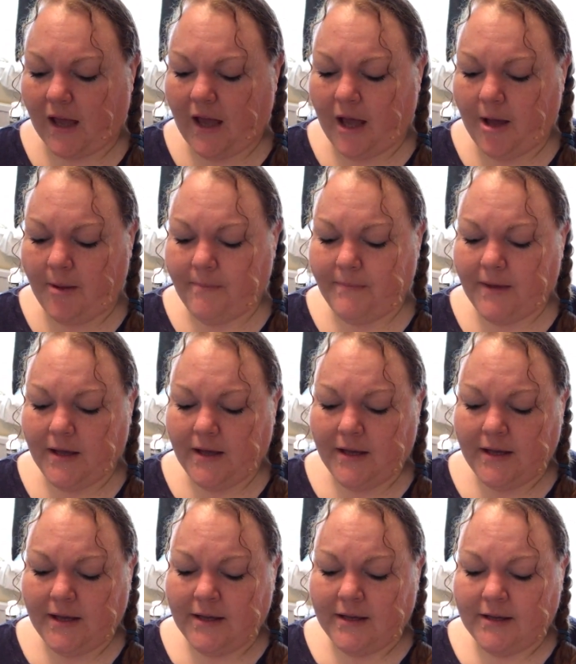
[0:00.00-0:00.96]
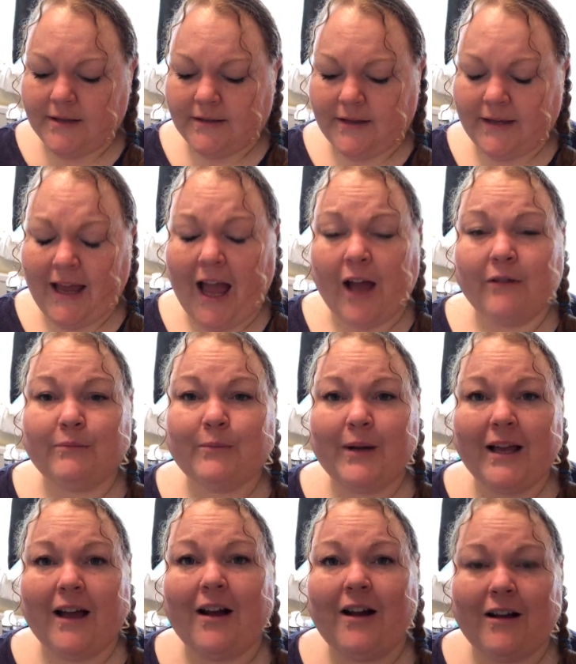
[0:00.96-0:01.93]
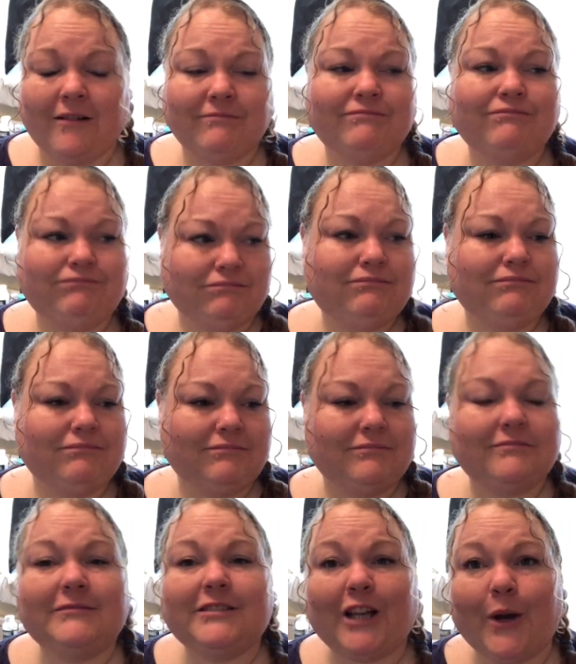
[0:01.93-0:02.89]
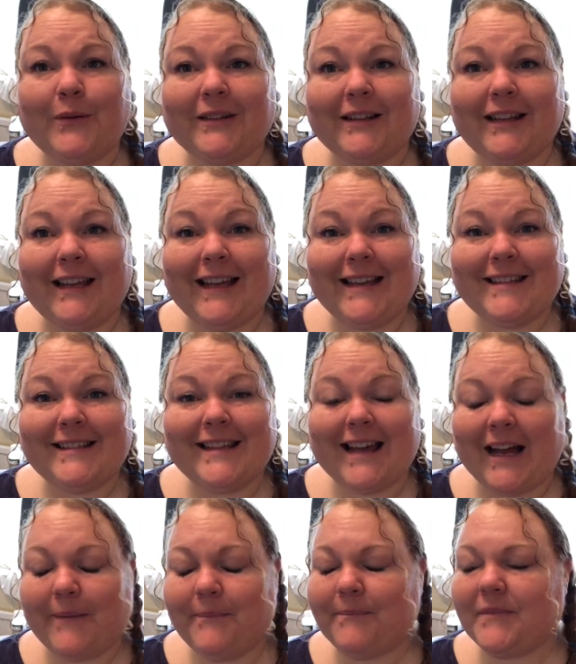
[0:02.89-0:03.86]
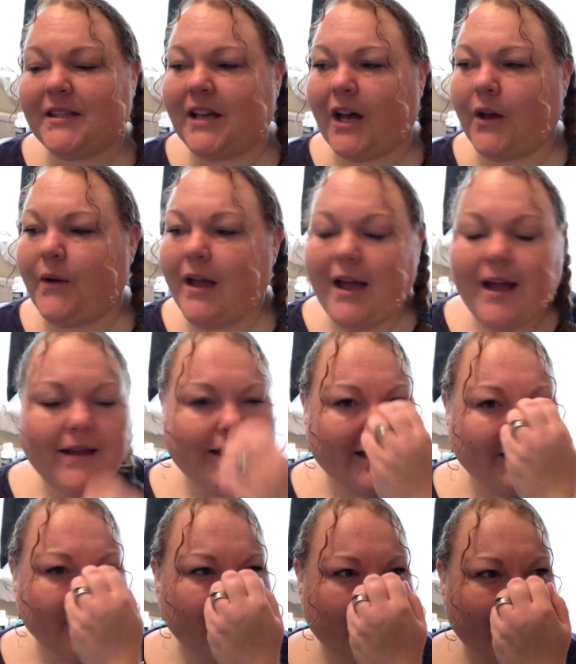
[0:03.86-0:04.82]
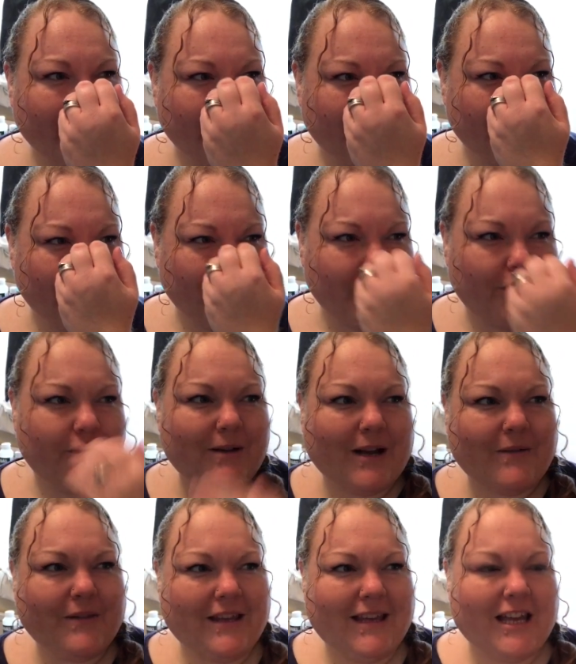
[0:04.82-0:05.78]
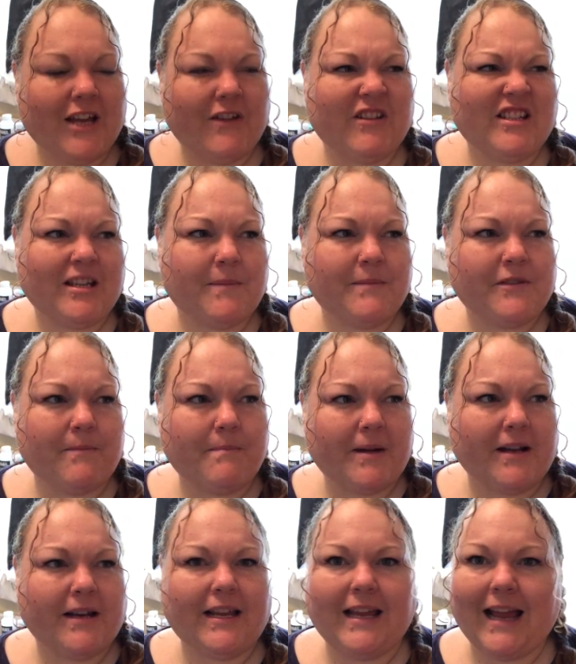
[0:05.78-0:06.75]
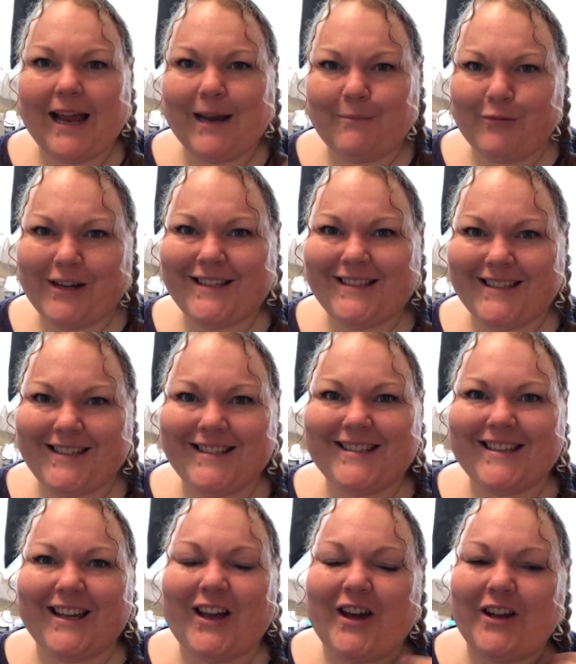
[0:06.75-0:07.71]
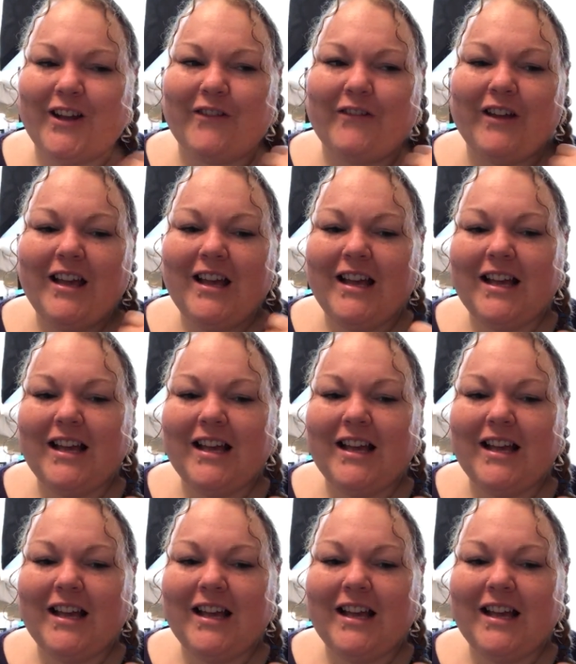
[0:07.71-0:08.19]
so yeah, we are totally into that. So that's what I do throughout the year in terms of money and presents. I kind of,